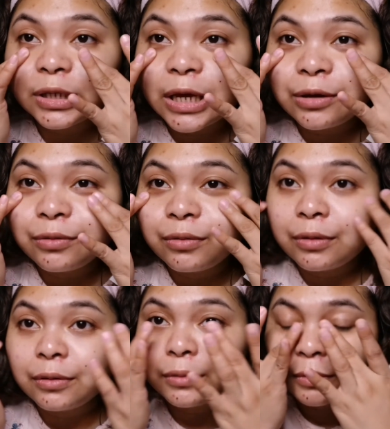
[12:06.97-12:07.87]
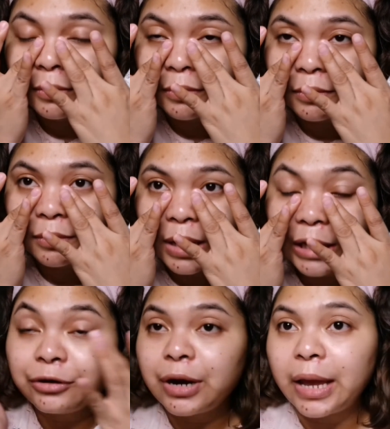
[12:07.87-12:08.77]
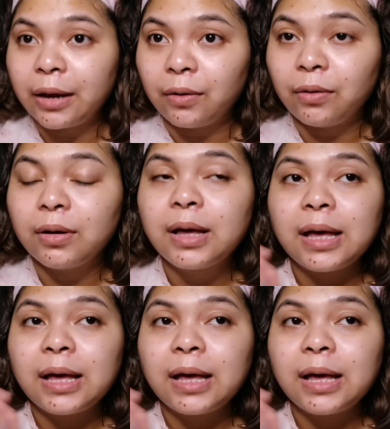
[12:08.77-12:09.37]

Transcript: niya yung under eye ko.